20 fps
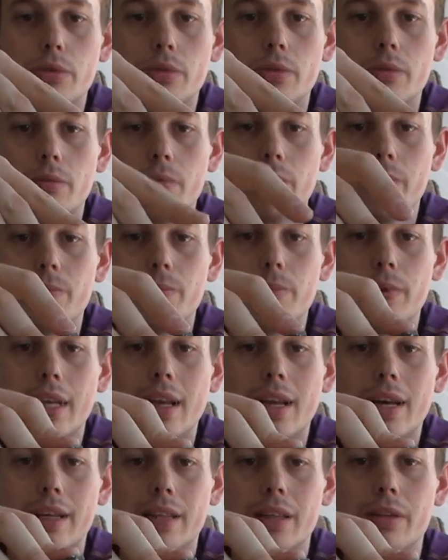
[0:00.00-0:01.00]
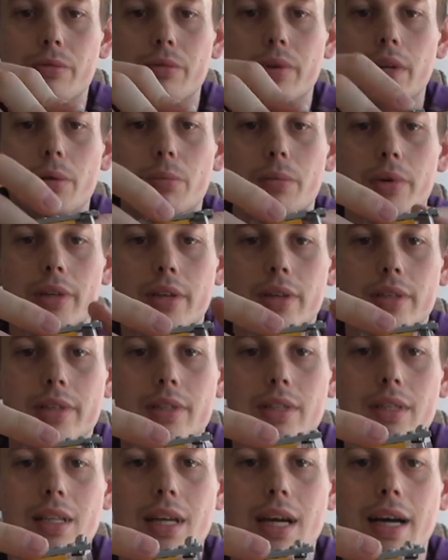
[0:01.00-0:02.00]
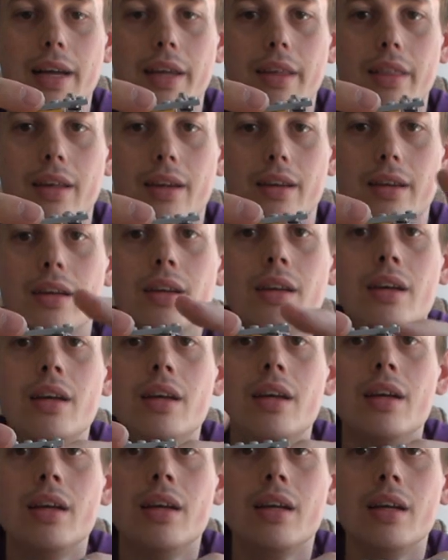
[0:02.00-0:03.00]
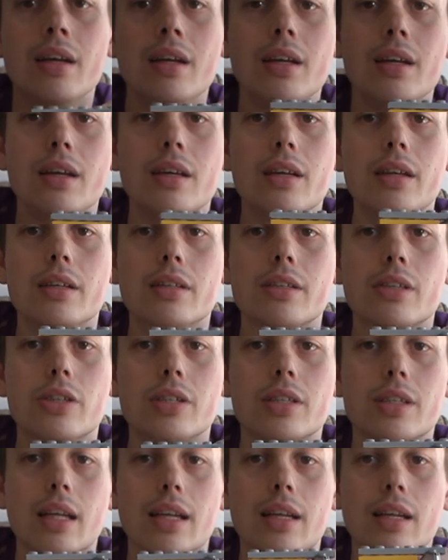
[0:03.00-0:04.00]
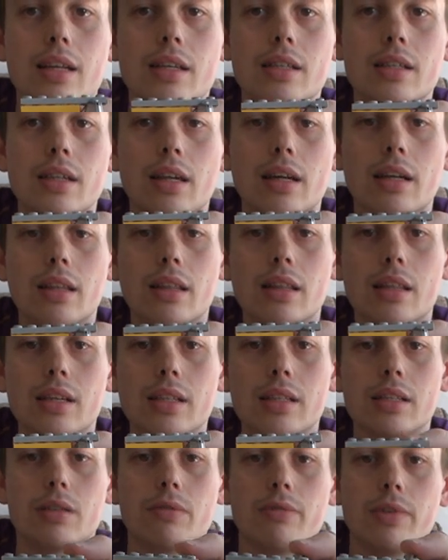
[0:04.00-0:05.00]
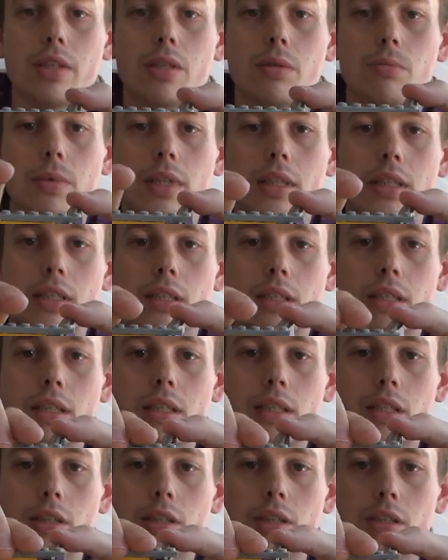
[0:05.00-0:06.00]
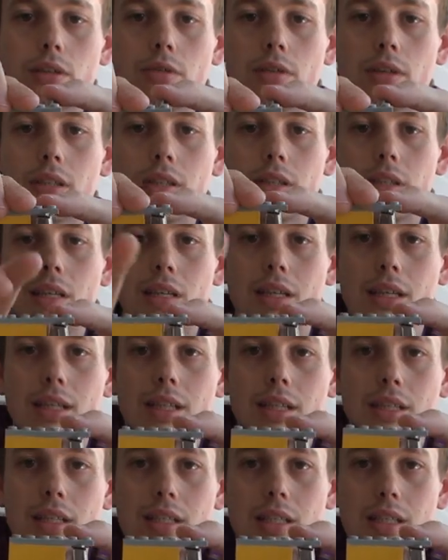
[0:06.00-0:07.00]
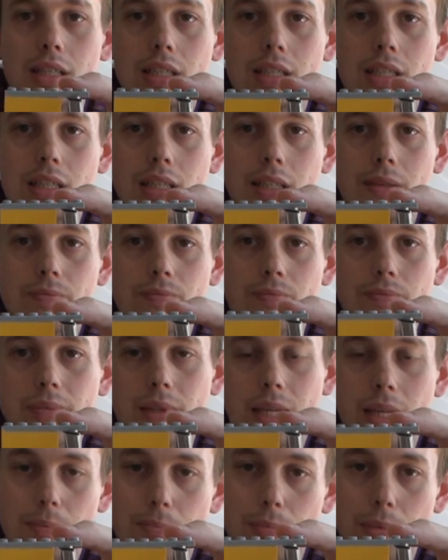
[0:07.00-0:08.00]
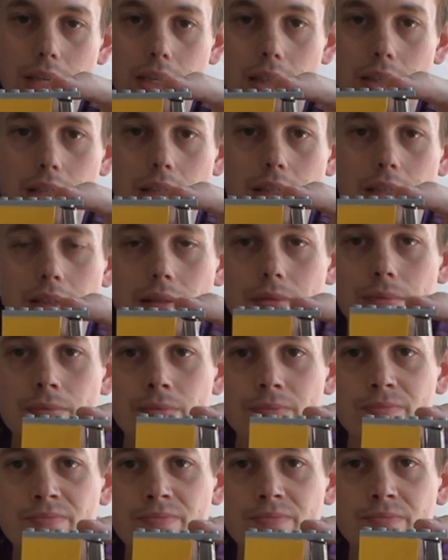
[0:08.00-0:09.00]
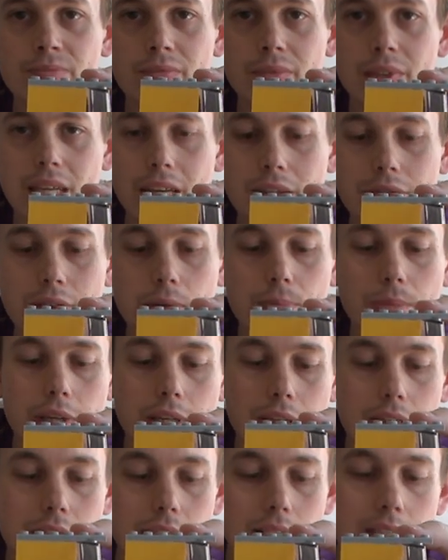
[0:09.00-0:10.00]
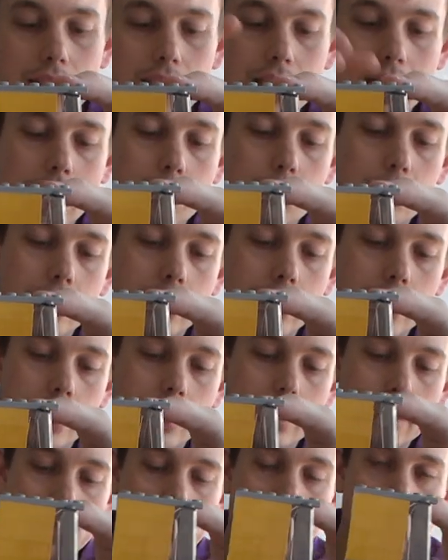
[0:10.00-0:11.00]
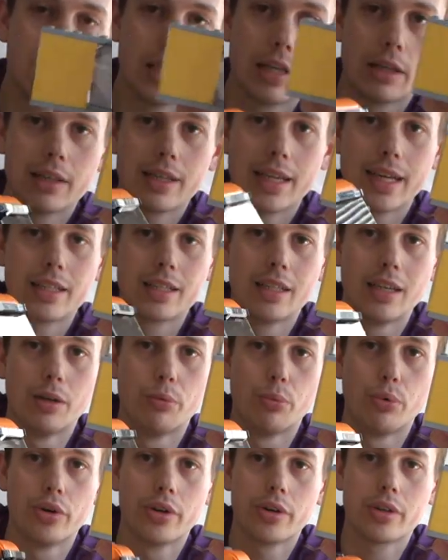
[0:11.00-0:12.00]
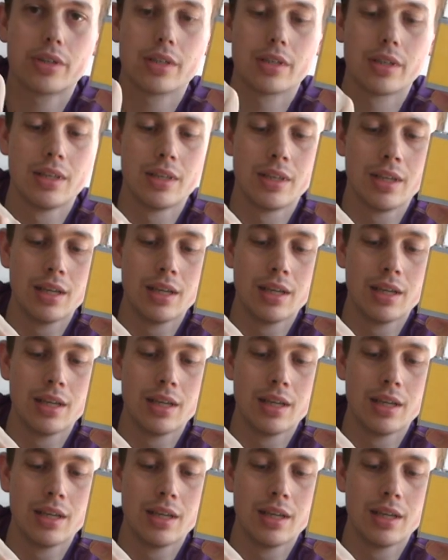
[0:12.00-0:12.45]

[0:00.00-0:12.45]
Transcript: wouldn't be like the real models either. So it stands like this, which means that the construction is a bit iffy, but it is stable. It's it actually works.